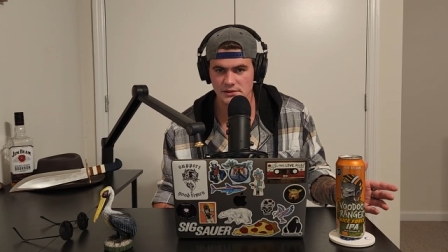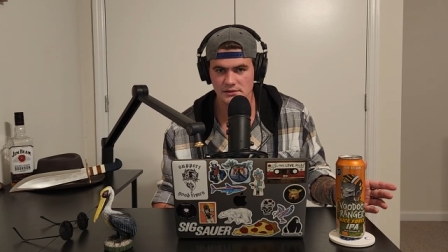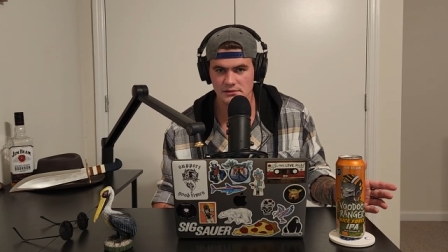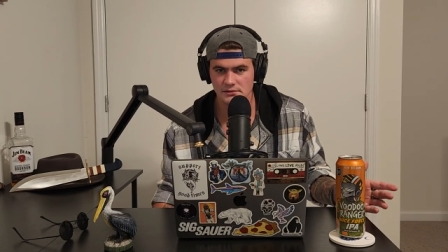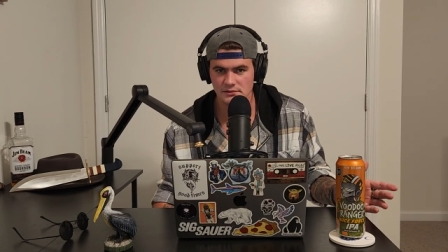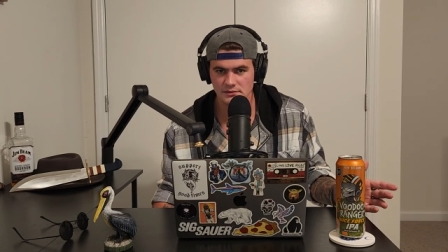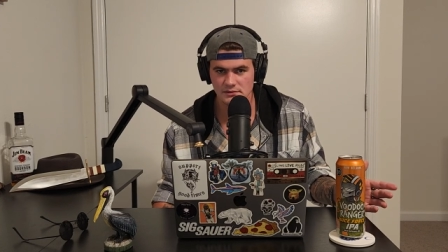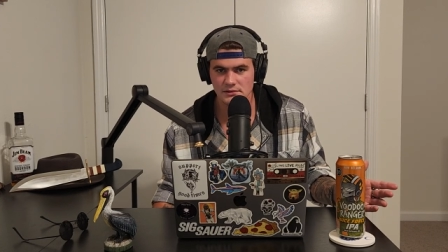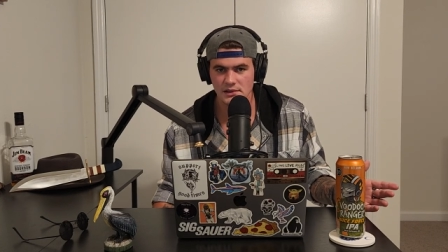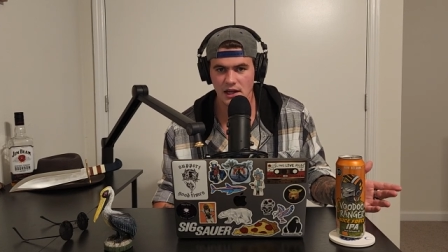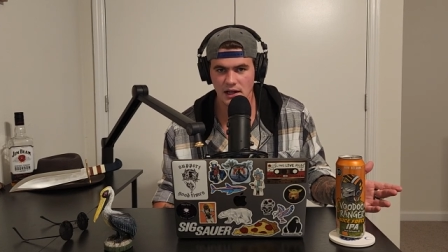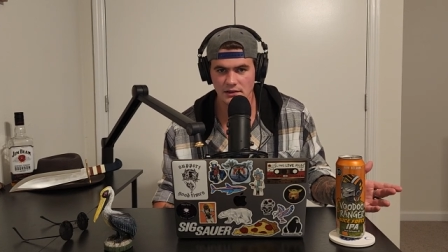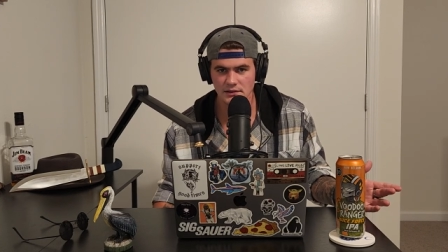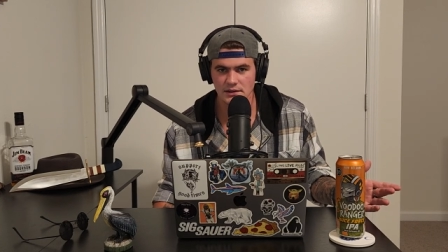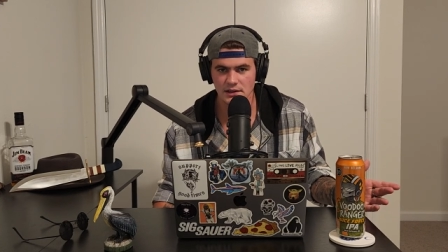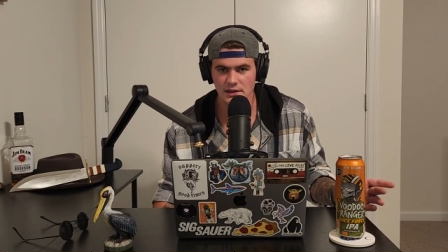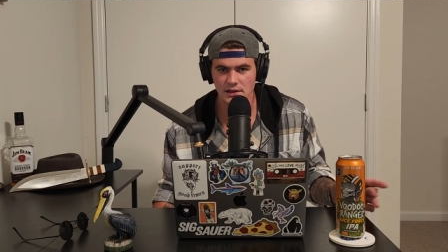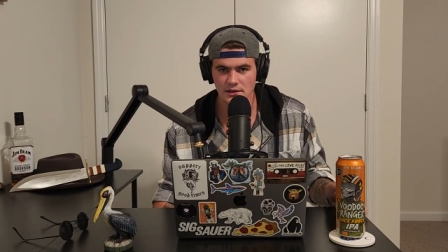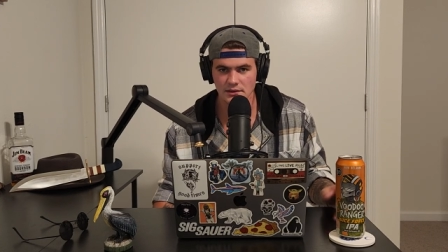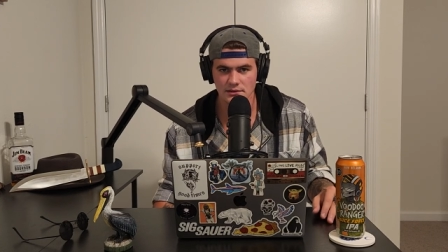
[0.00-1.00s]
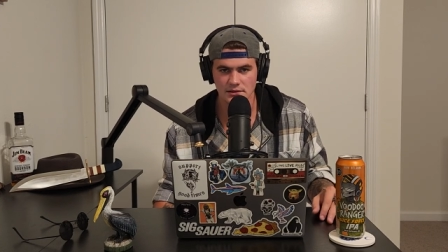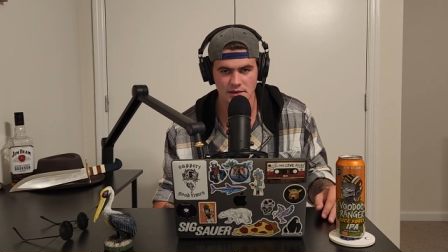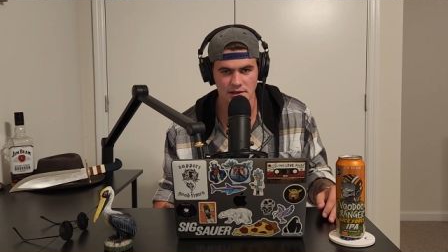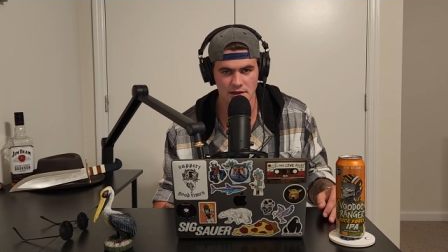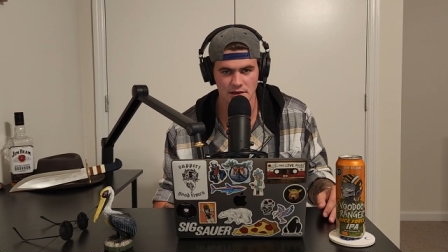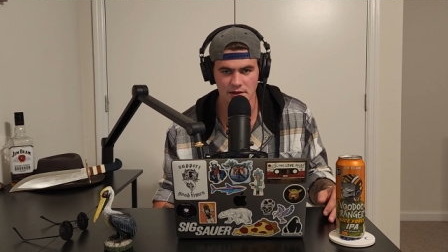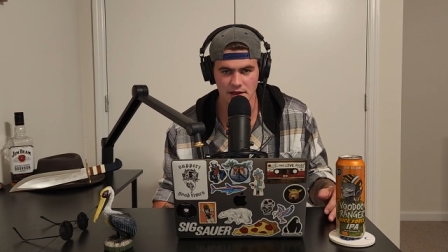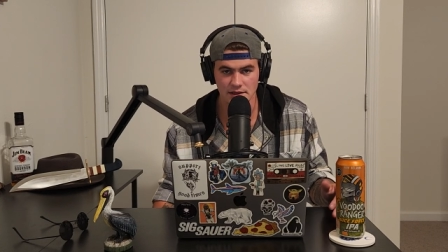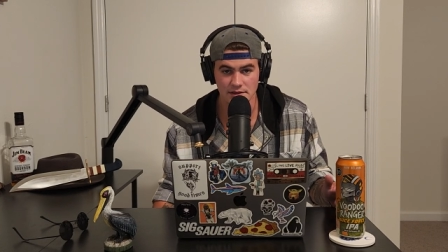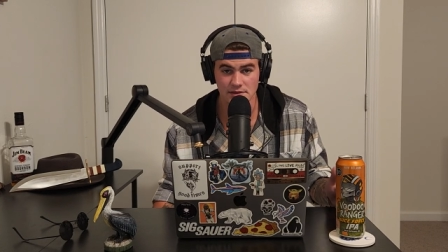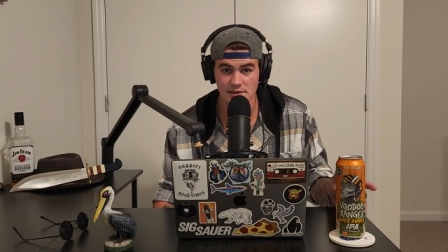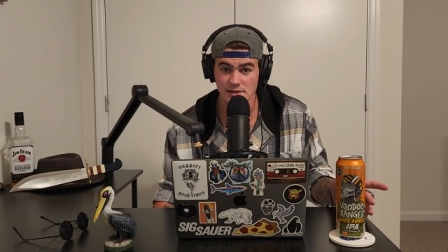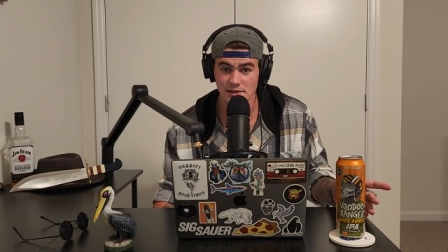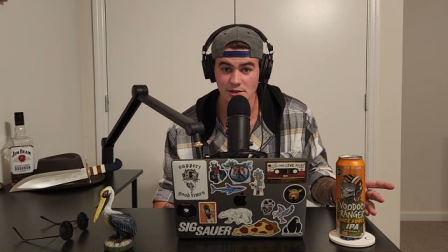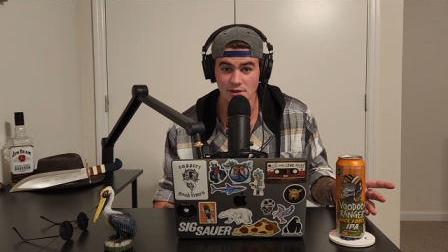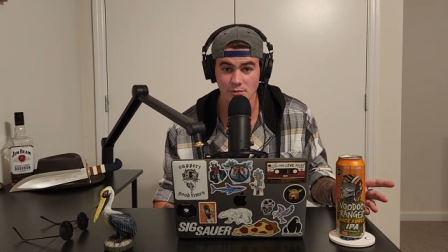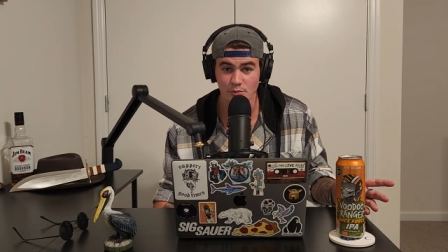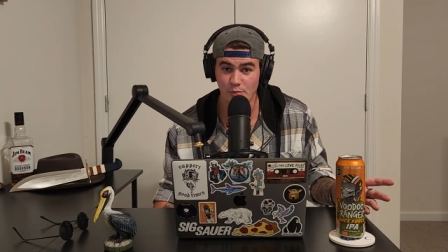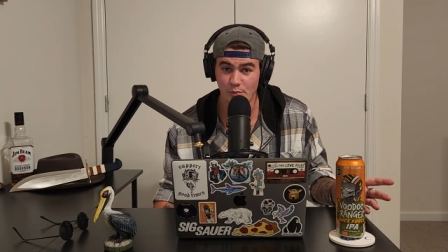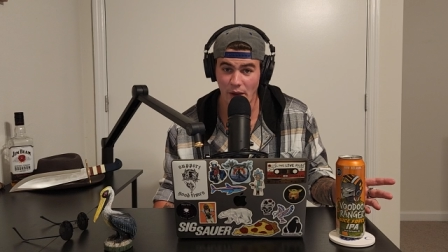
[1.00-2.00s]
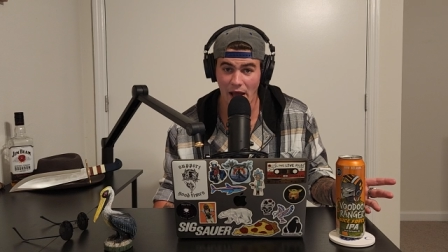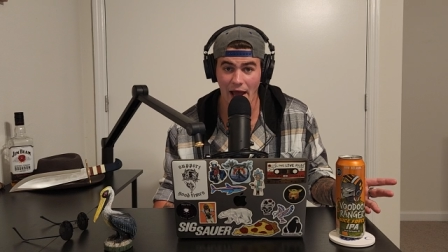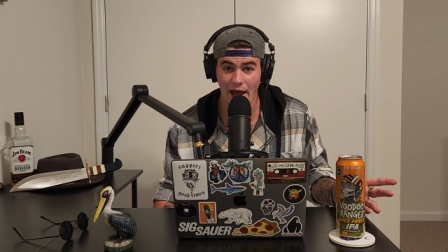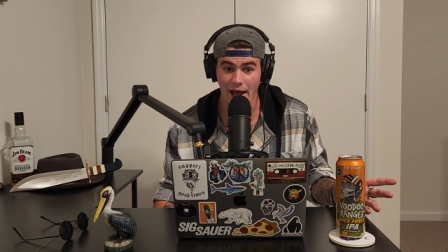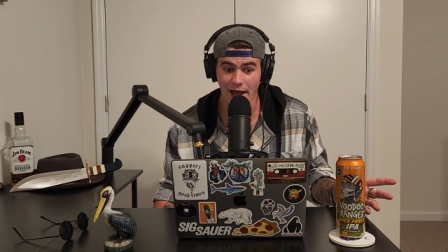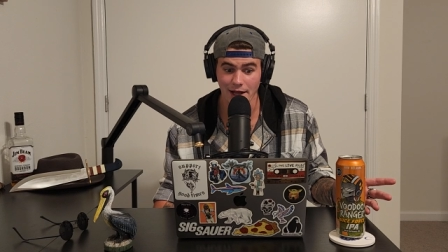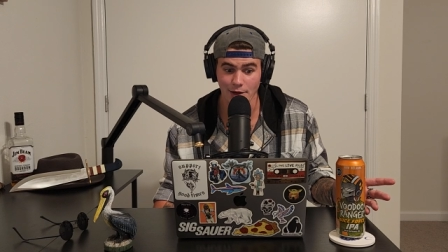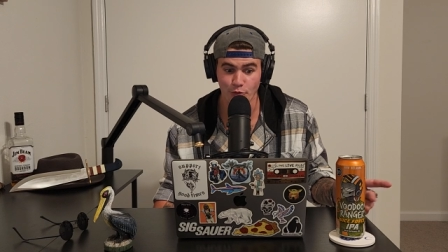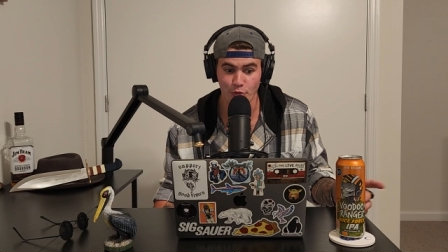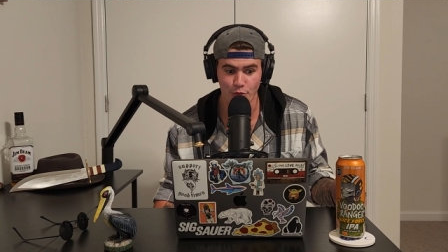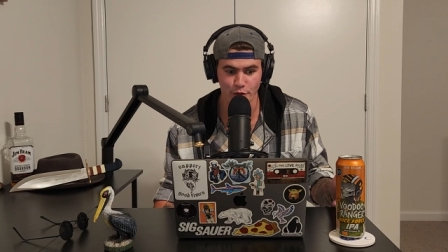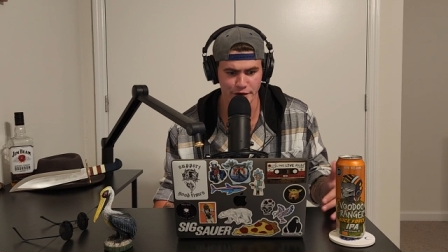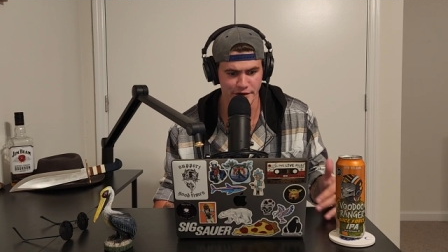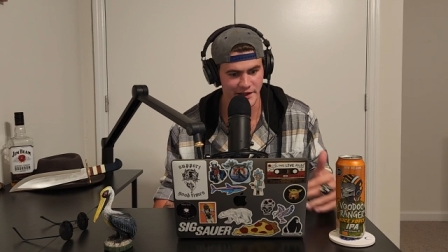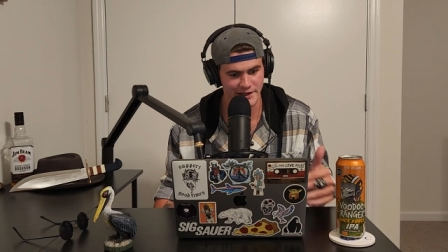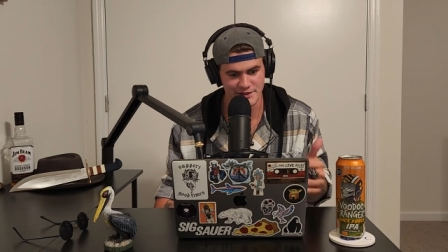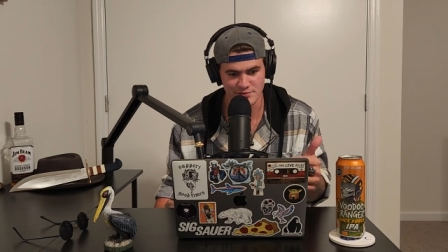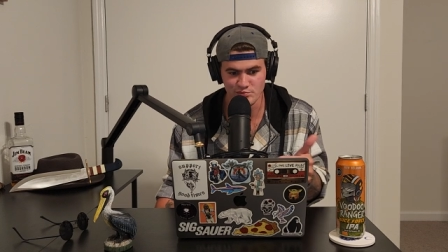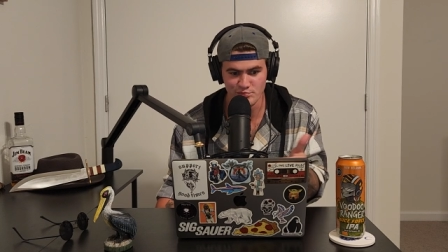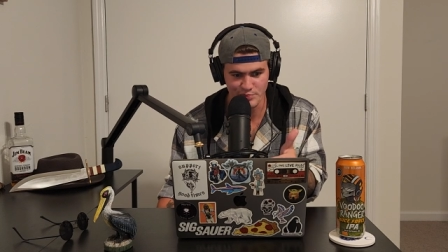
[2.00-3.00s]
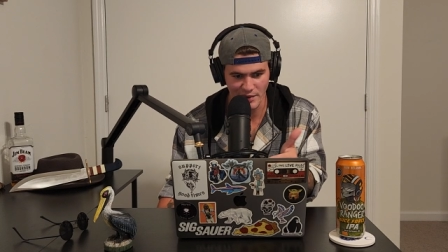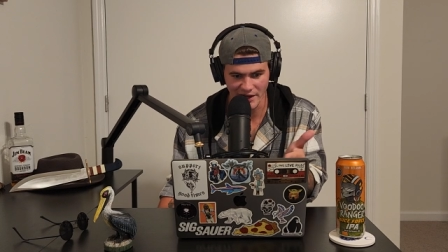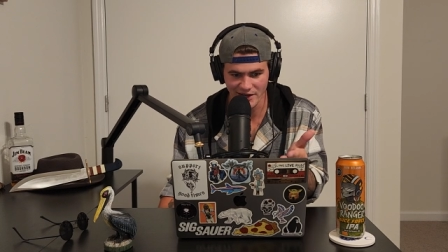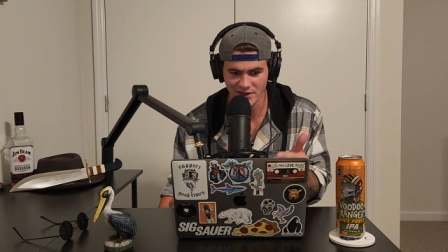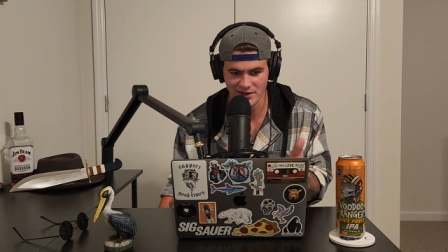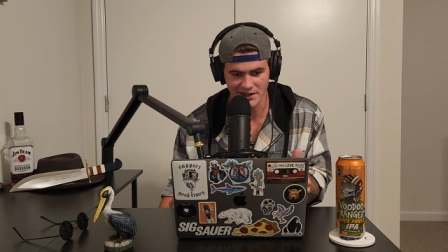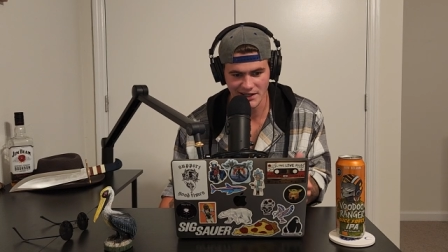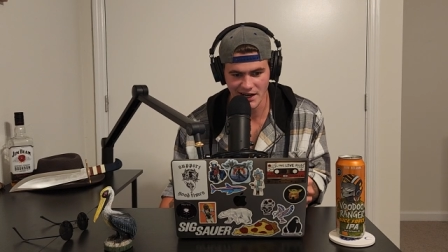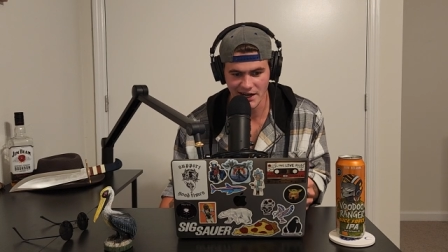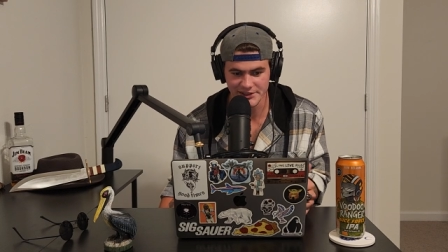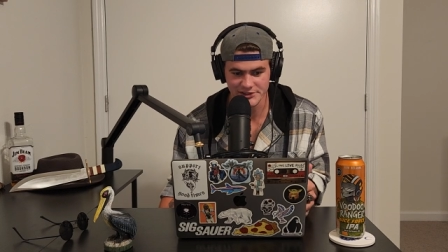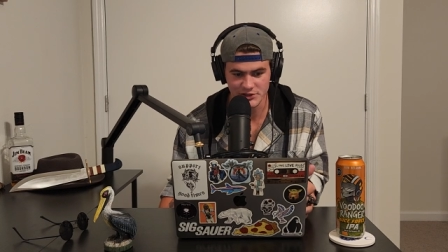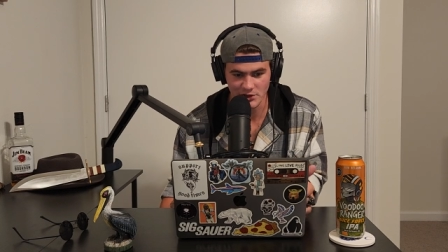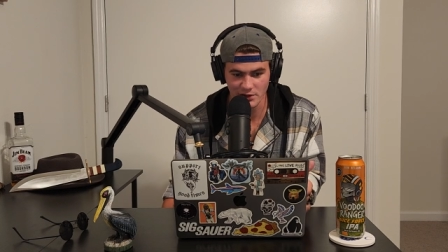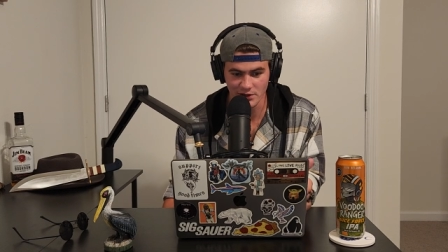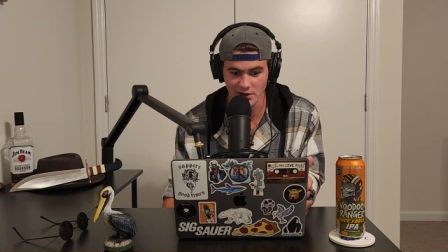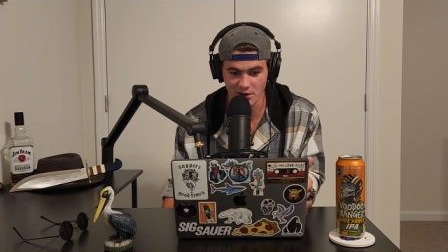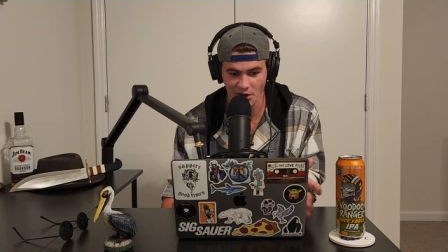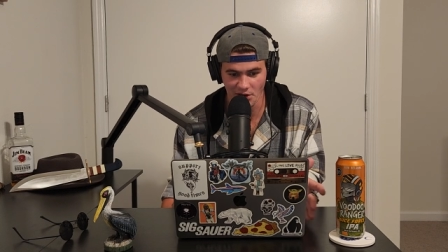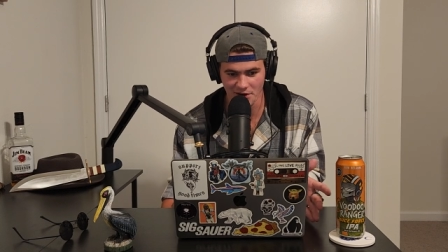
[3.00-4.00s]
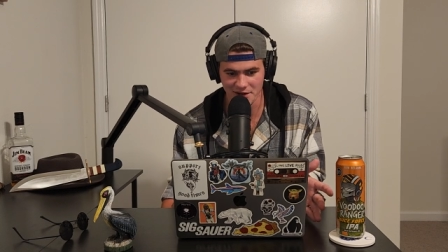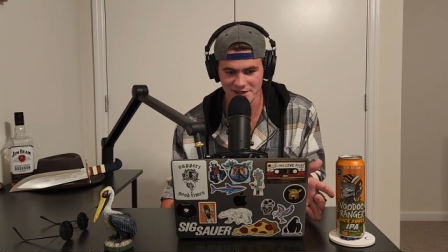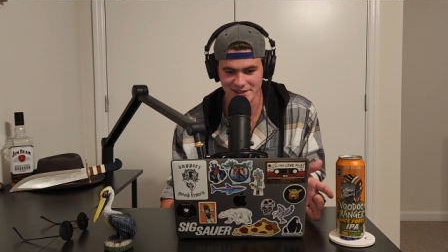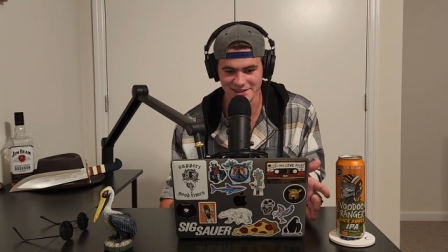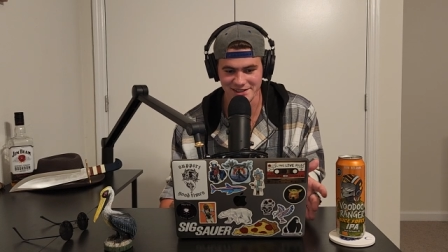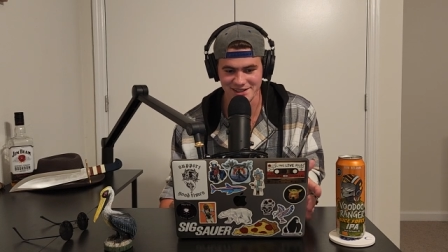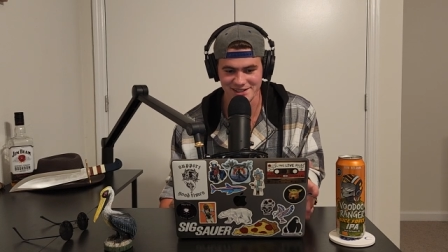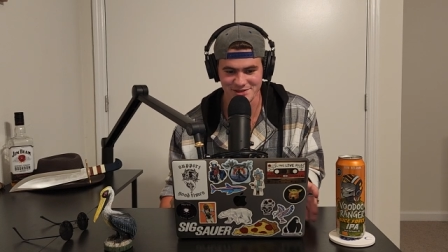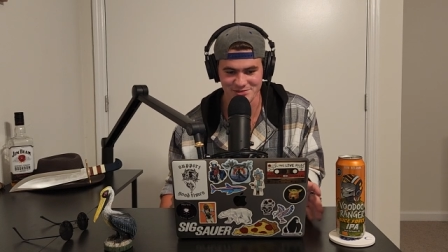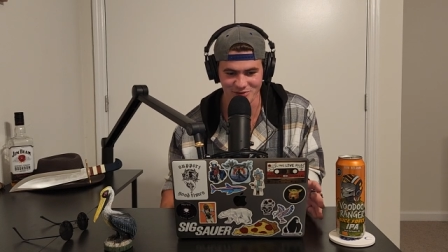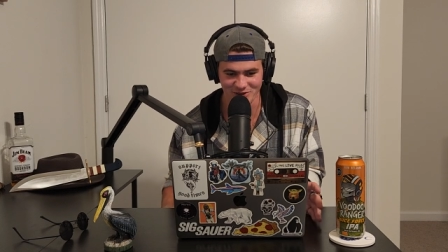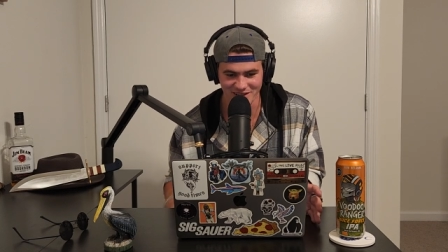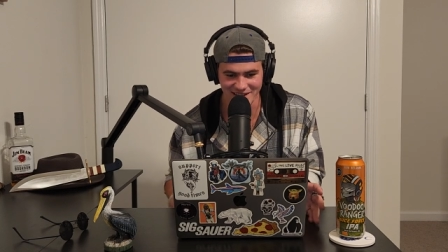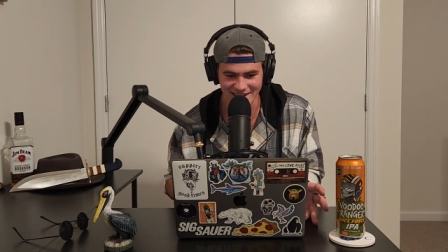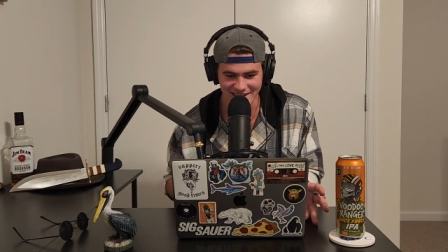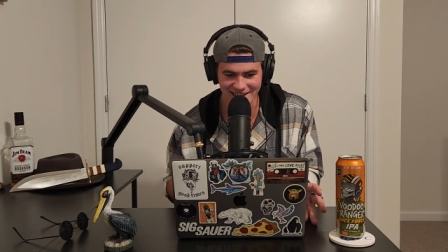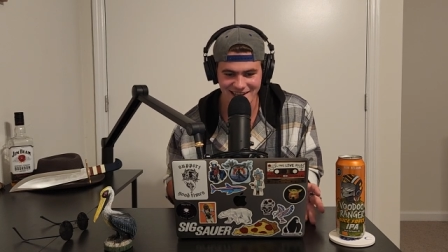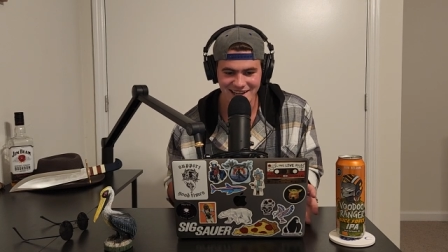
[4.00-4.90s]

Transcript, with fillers: out there. You know, that's still bad, but that's better than I saw garden this morning.